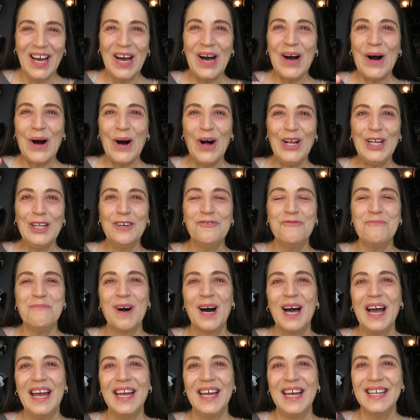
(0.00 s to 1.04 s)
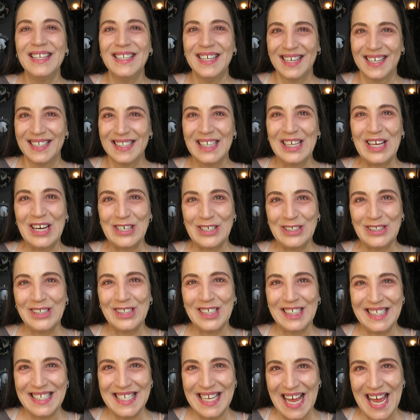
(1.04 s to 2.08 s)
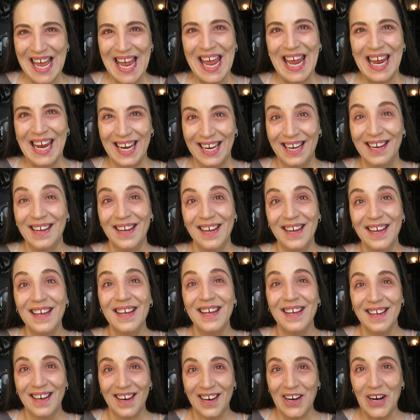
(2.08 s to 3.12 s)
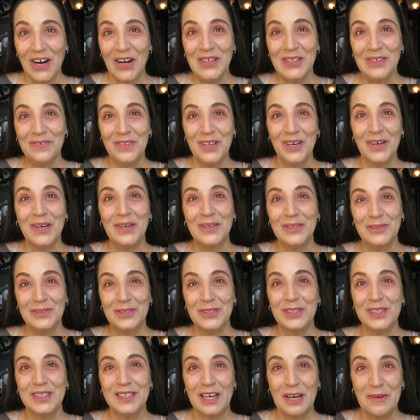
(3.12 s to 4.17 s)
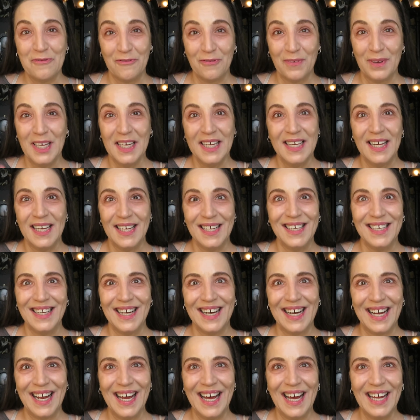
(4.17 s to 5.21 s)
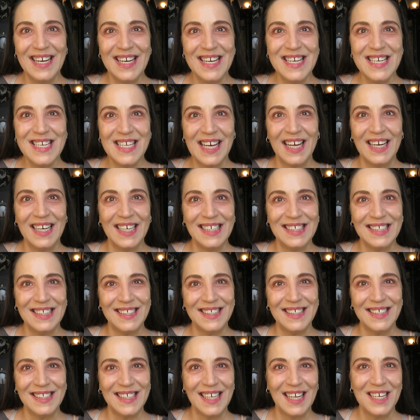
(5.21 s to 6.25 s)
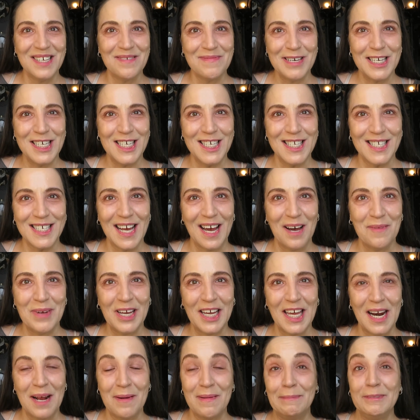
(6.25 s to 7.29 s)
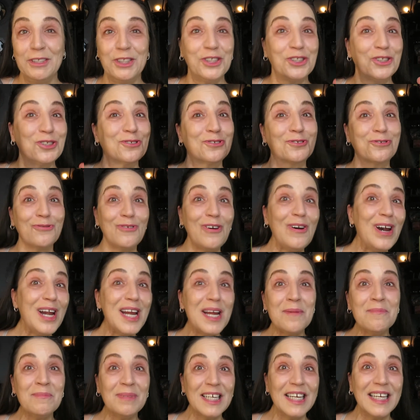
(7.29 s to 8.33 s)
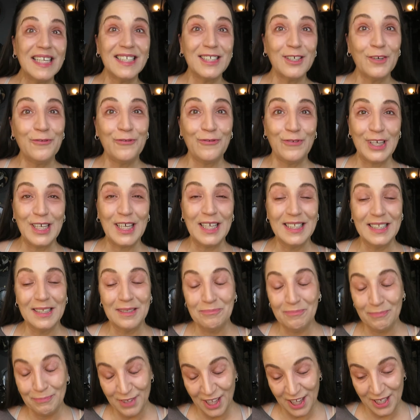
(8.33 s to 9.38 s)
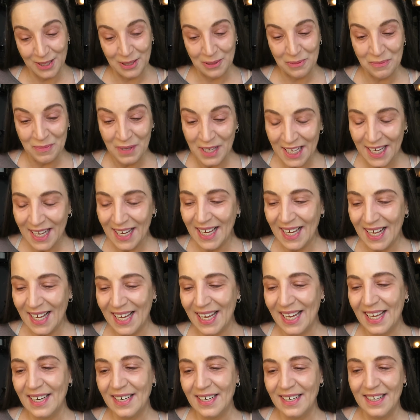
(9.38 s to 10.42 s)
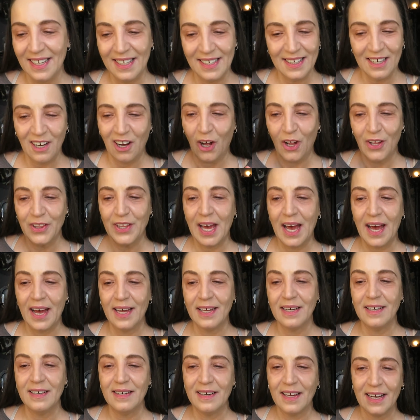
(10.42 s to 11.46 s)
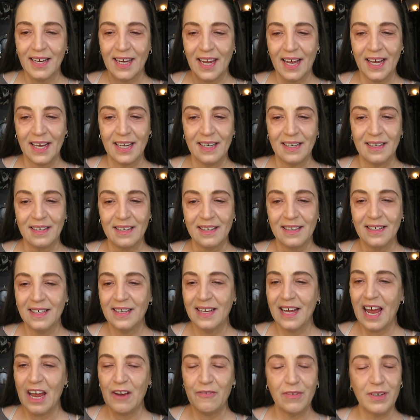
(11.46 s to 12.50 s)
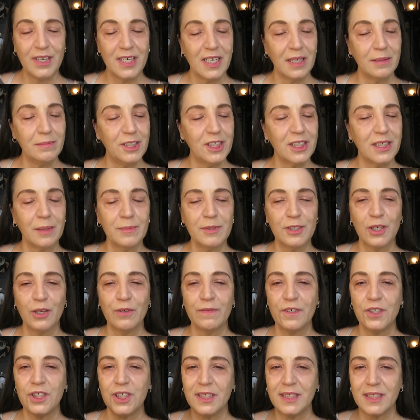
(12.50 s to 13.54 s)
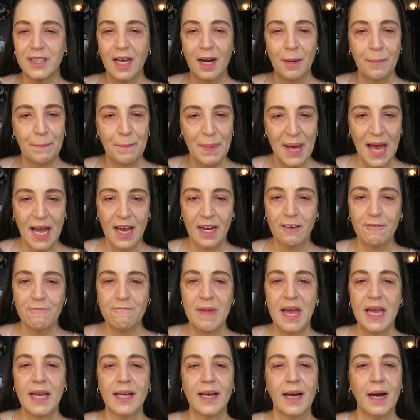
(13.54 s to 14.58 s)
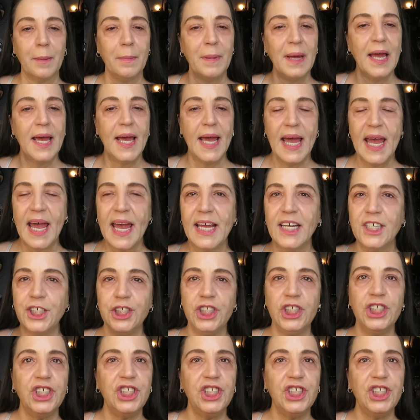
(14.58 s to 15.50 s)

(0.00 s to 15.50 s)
All of my declutters a day, all of those, I hadn't done it, and she's telling me she's coming, and I'm scrambling to fill them and all that. Again, every time she comes over, she's got a bag of makeup and she